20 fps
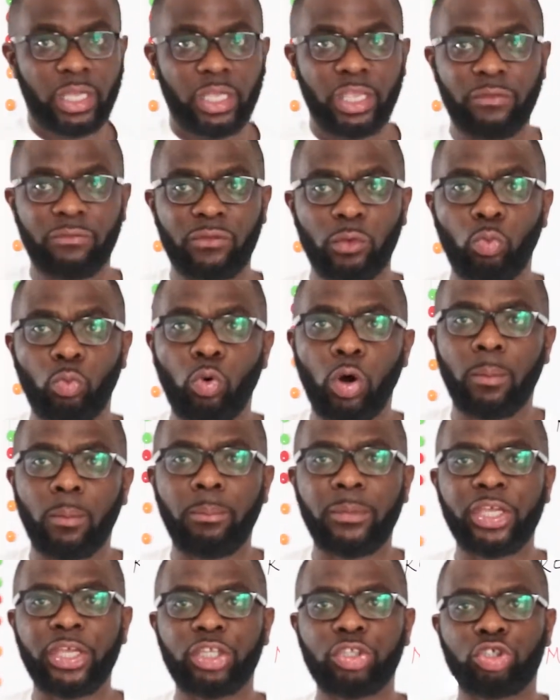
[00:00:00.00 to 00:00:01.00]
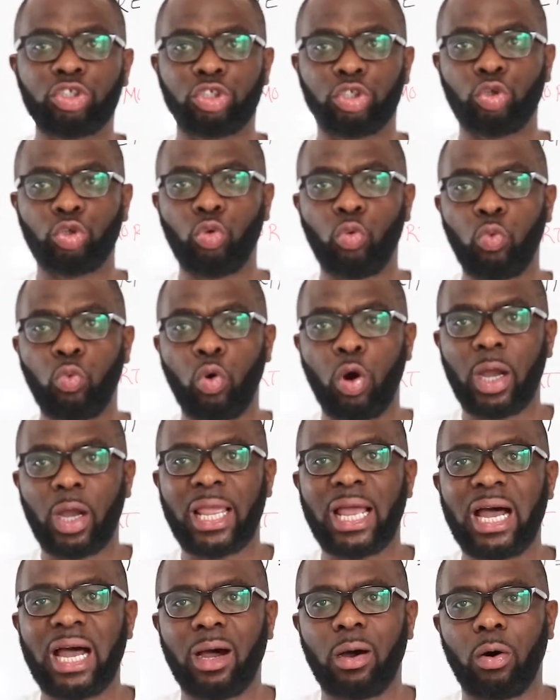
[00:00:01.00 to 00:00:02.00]
If you want me to
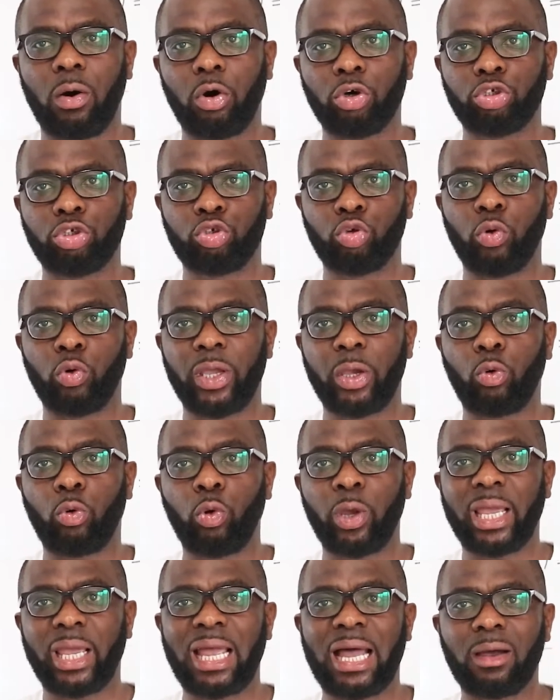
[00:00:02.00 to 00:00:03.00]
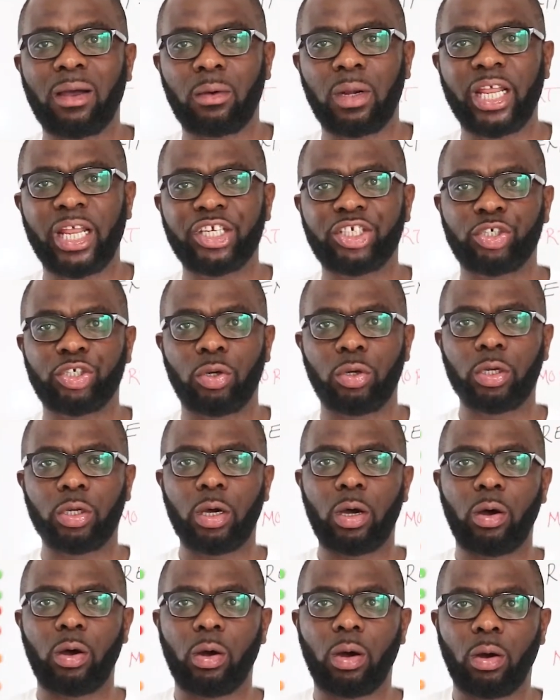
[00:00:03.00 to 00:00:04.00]
work out or do a quick calculation
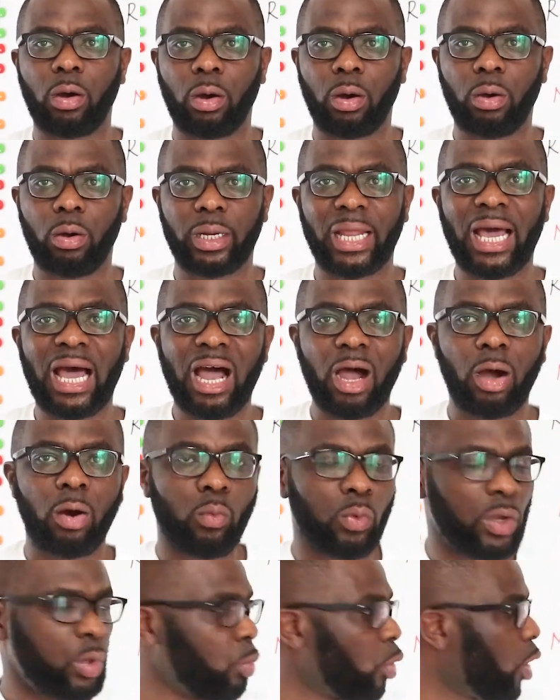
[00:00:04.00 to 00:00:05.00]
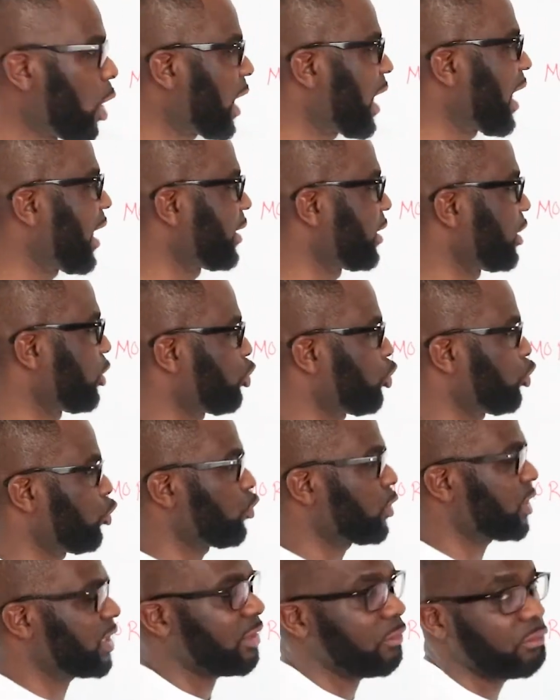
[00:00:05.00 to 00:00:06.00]
on how we work out the
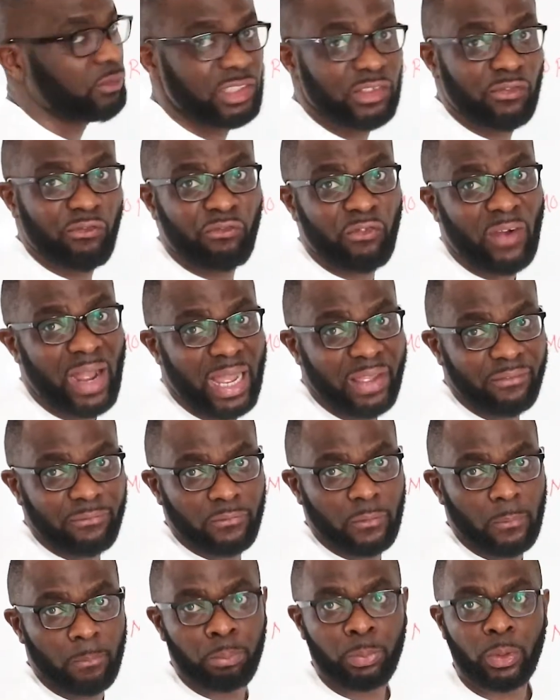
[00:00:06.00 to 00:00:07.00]
275